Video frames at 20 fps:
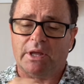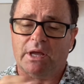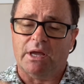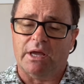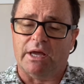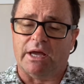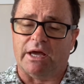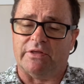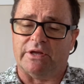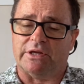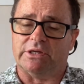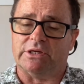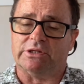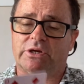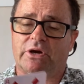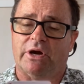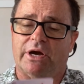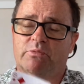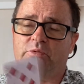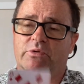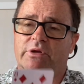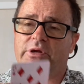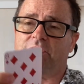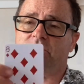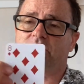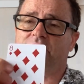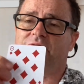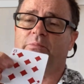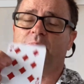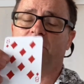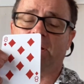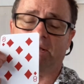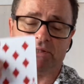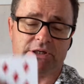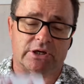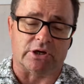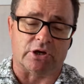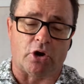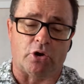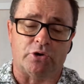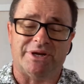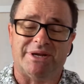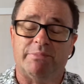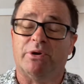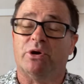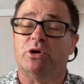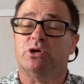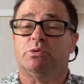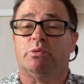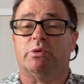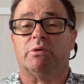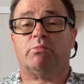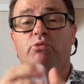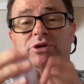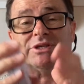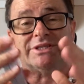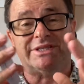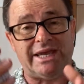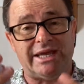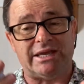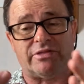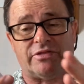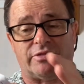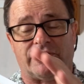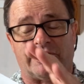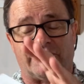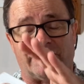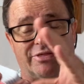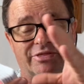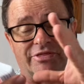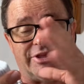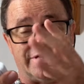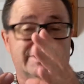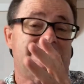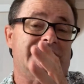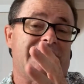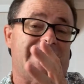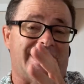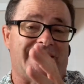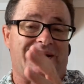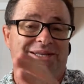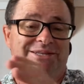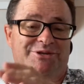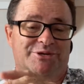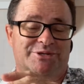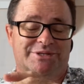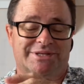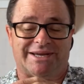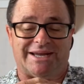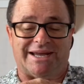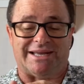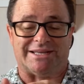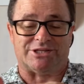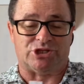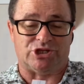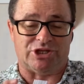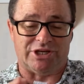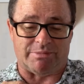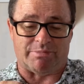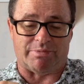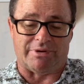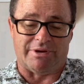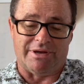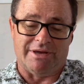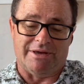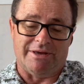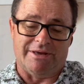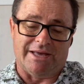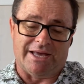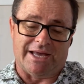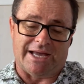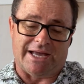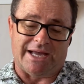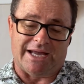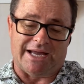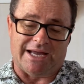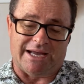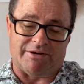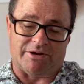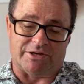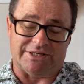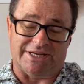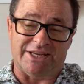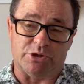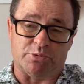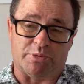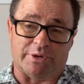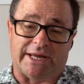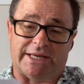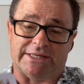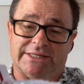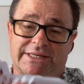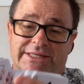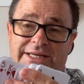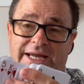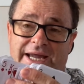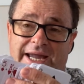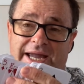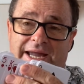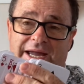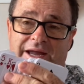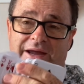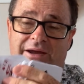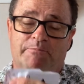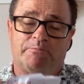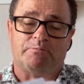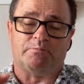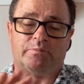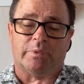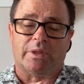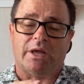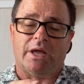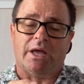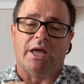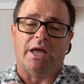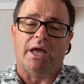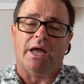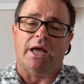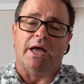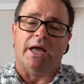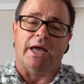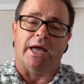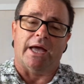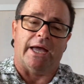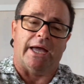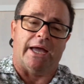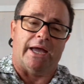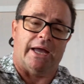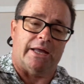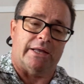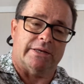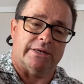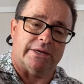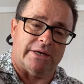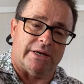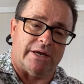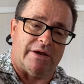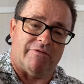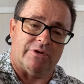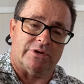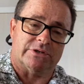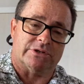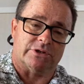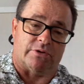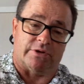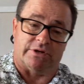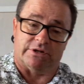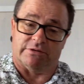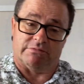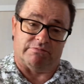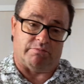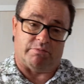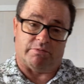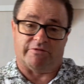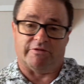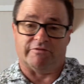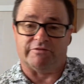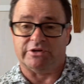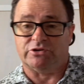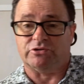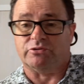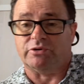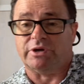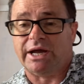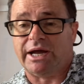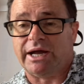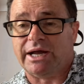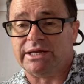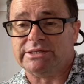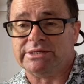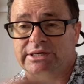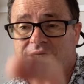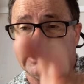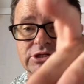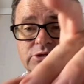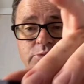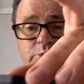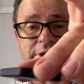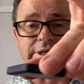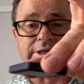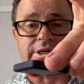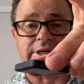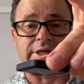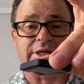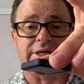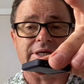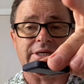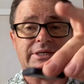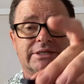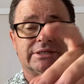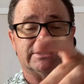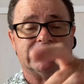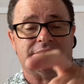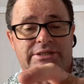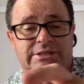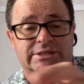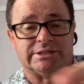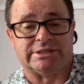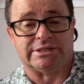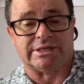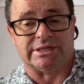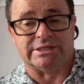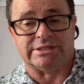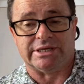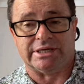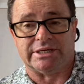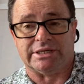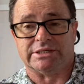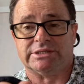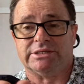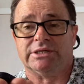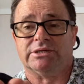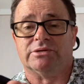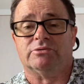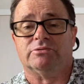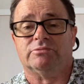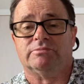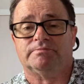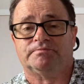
They're designed with a sort of a plastic coating because you want to protect these cards because they aren't cheap. Because each one has a tag. And so there's 52 cards. Each one can send a signal.